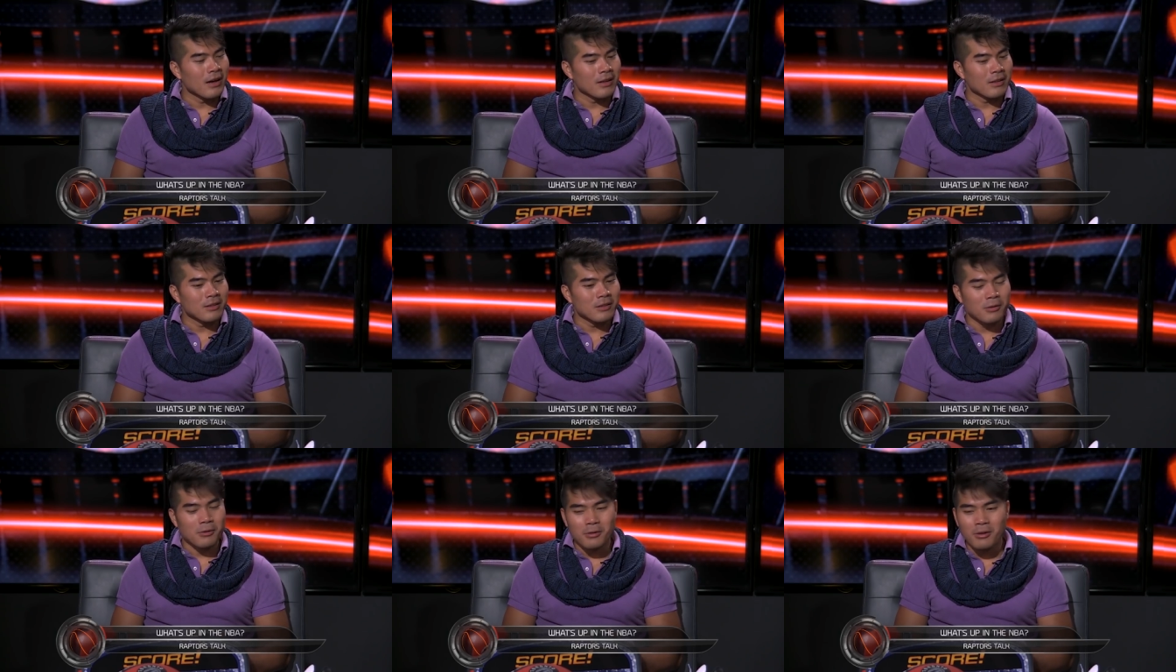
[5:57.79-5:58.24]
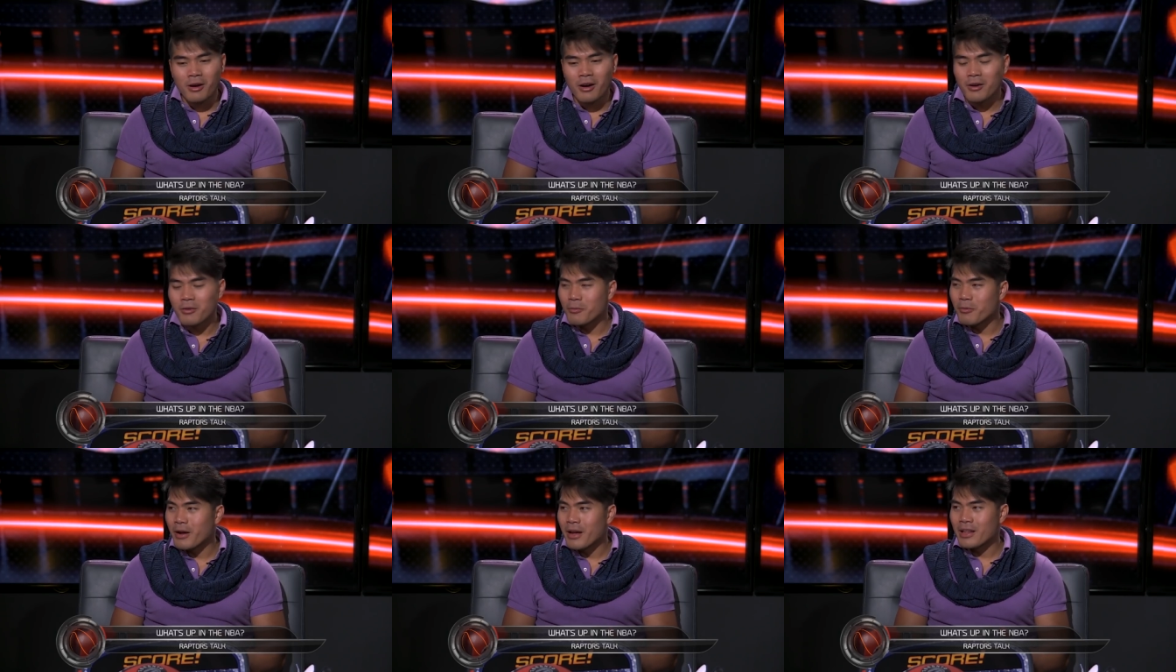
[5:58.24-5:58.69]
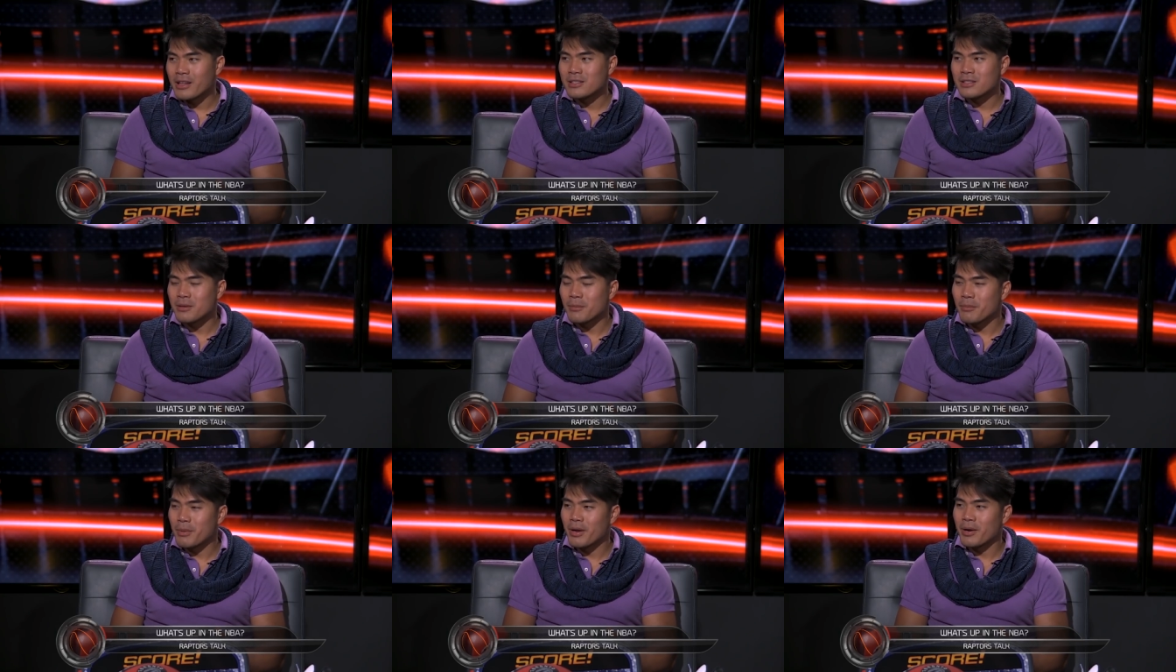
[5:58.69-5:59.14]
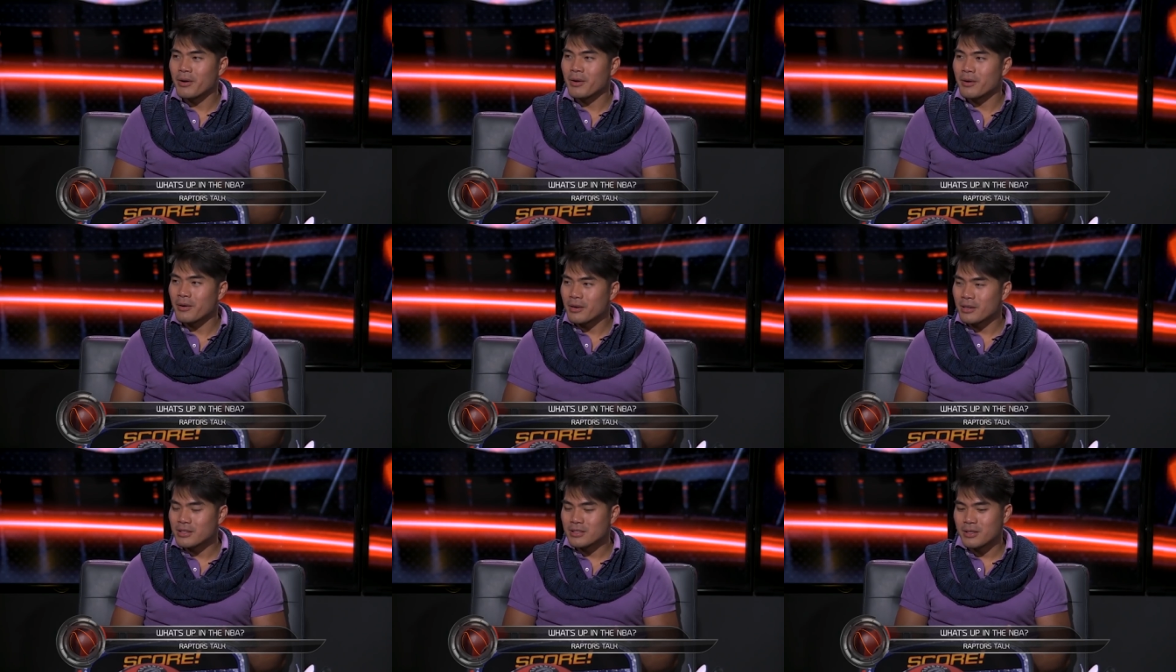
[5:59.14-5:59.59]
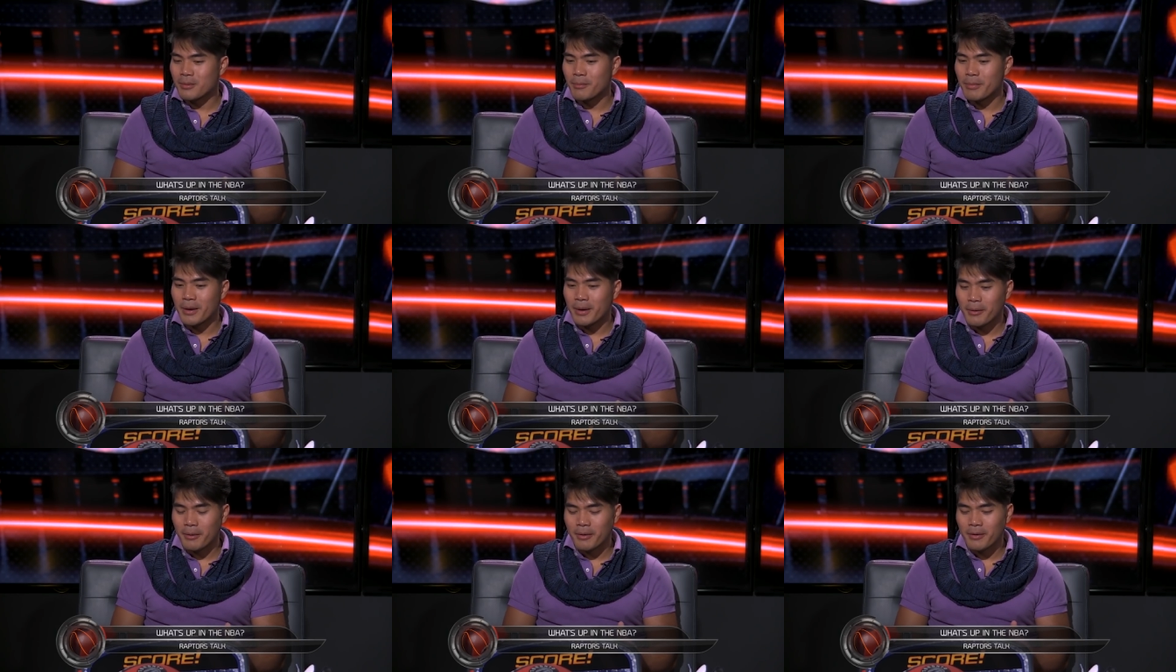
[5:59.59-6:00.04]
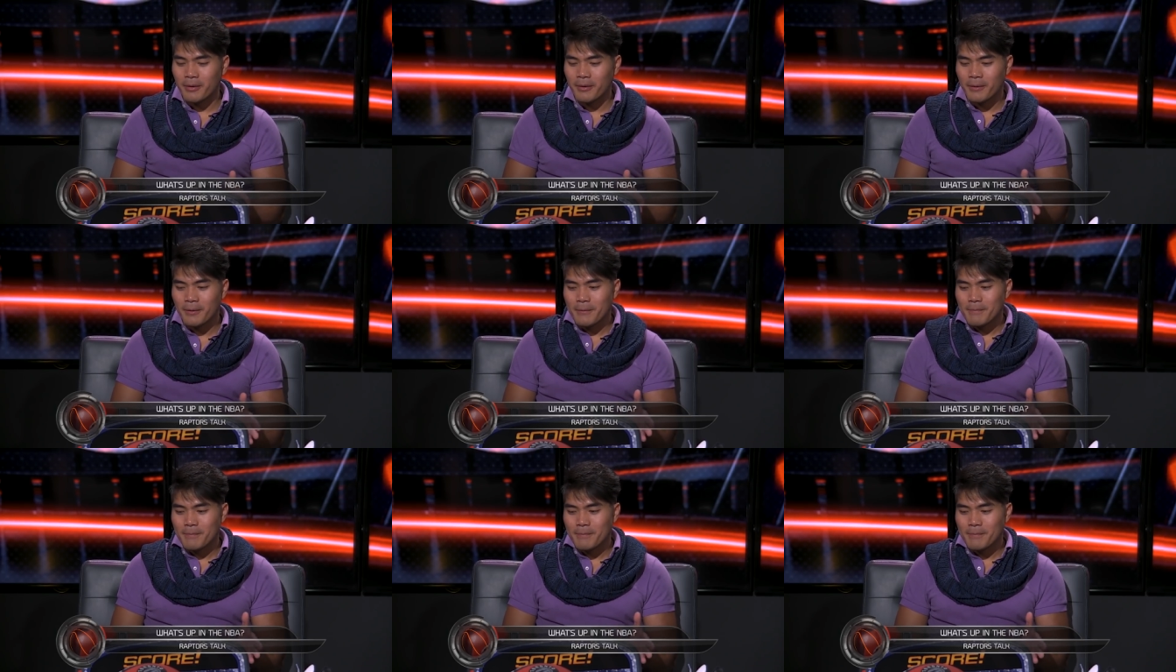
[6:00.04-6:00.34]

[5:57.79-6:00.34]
DeLon Wright is a better is a better